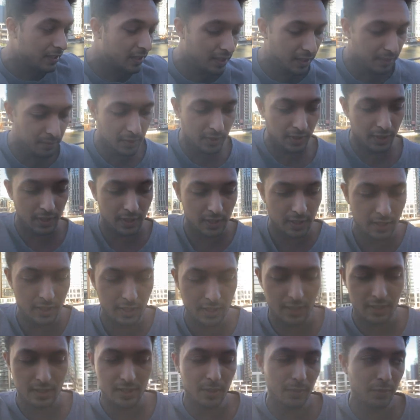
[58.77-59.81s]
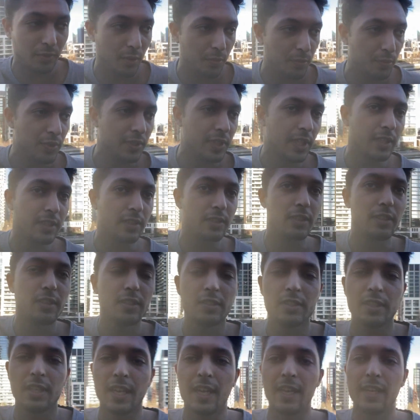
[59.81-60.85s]
them, some of the
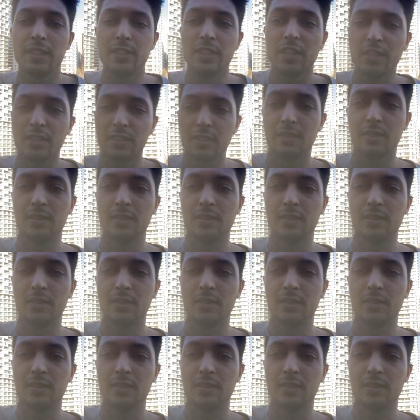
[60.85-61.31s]
presenters, and yeah.